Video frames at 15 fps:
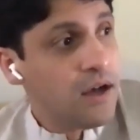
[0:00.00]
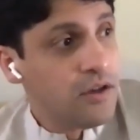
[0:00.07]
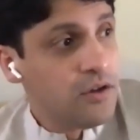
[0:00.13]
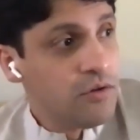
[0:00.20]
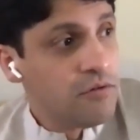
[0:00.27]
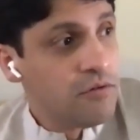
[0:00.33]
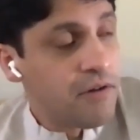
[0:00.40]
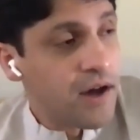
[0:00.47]

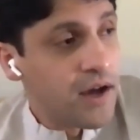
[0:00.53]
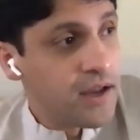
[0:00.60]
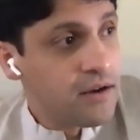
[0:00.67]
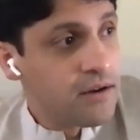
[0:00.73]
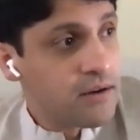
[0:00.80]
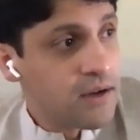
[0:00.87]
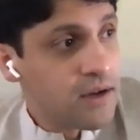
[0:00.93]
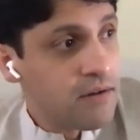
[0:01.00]
You'll
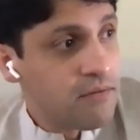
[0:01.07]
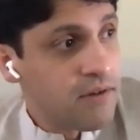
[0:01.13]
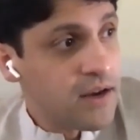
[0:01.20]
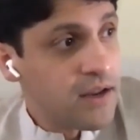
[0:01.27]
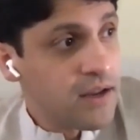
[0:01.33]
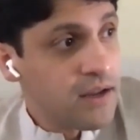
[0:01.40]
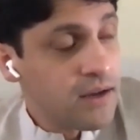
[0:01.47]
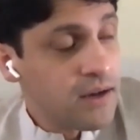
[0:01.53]
find
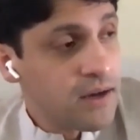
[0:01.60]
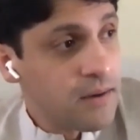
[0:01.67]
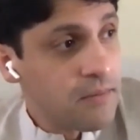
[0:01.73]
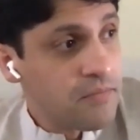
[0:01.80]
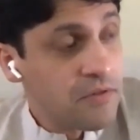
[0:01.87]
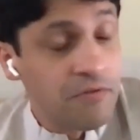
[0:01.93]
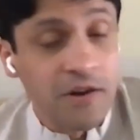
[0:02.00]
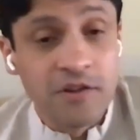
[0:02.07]
very
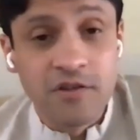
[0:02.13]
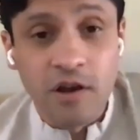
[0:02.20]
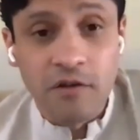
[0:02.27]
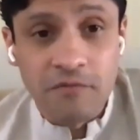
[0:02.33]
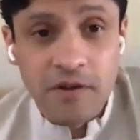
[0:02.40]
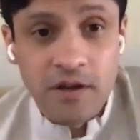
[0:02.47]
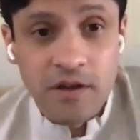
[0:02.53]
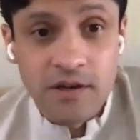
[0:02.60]

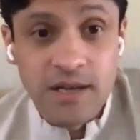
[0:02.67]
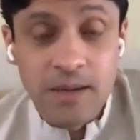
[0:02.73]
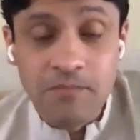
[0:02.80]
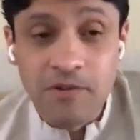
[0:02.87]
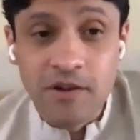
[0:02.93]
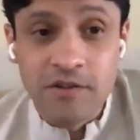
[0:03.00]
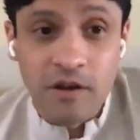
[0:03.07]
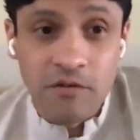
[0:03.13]
philosophical,
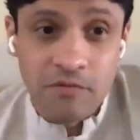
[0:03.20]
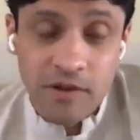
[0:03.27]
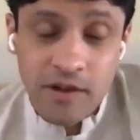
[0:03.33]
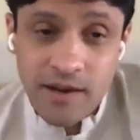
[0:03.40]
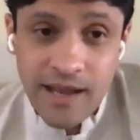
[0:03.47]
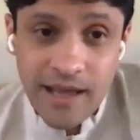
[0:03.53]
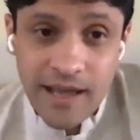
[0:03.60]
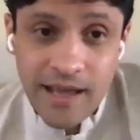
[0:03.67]
deep
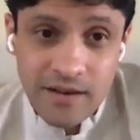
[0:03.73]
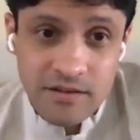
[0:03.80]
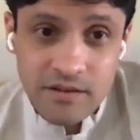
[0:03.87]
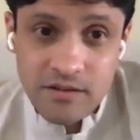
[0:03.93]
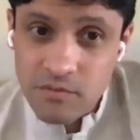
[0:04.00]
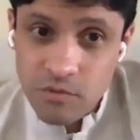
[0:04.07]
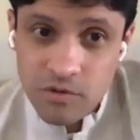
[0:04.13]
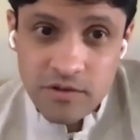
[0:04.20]
philosophical
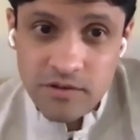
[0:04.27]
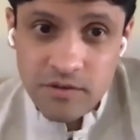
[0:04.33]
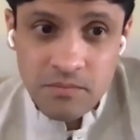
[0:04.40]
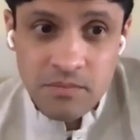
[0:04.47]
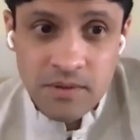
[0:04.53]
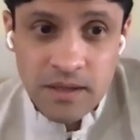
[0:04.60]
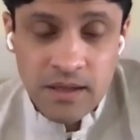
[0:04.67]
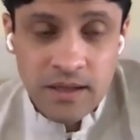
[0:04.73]
analysis in
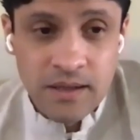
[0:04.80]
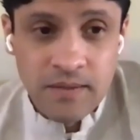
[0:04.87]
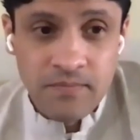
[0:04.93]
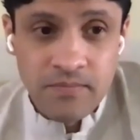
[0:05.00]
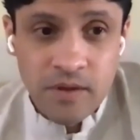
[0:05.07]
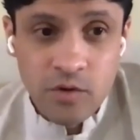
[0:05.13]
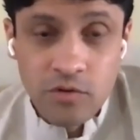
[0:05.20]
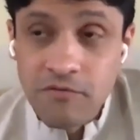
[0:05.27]
Buddhism.
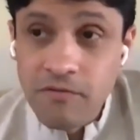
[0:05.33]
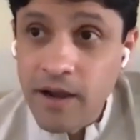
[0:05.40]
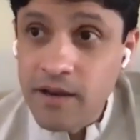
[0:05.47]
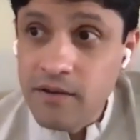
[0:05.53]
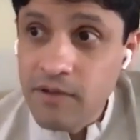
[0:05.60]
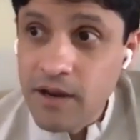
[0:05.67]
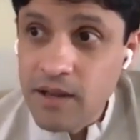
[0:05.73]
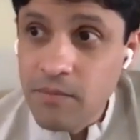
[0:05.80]
You'll
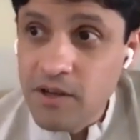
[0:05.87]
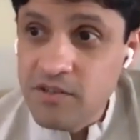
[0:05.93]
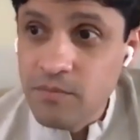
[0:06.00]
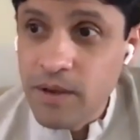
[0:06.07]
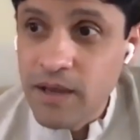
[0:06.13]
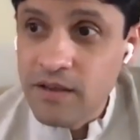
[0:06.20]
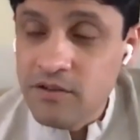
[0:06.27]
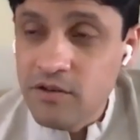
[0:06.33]
find very
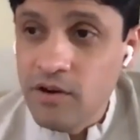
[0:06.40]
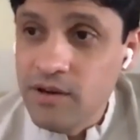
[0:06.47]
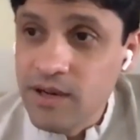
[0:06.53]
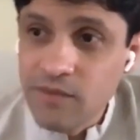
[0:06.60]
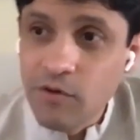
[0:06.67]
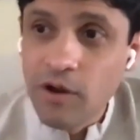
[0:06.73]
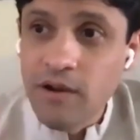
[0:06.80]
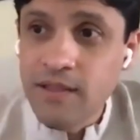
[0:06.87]
much based on
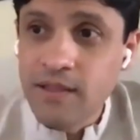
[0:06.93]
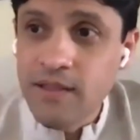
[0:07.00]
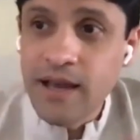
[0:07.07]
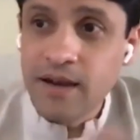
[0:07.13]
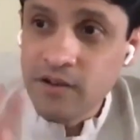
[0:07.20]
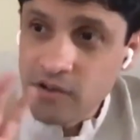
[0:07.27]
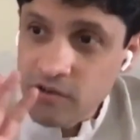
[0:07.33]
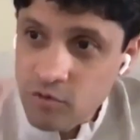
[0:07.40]
leave all of
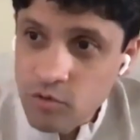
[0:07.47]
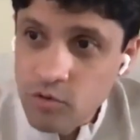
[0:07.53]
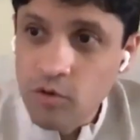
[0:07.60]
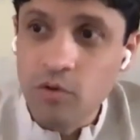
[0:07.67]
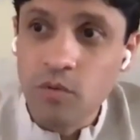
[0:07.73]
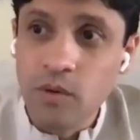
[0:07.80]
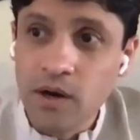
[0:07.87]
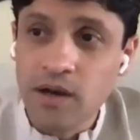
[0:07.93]
that, just do
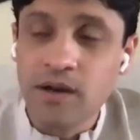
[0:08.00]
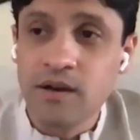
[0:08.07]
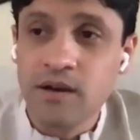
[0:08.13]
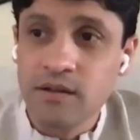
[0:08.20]
good work